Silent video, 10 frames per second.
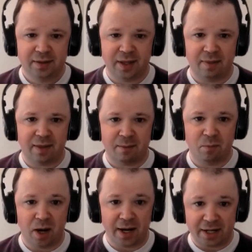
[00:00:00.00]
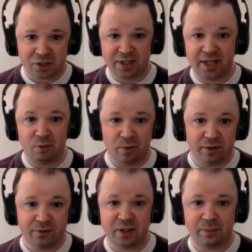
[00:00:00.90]
then that might actually get
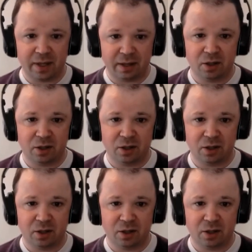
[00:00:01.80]
rid of some of that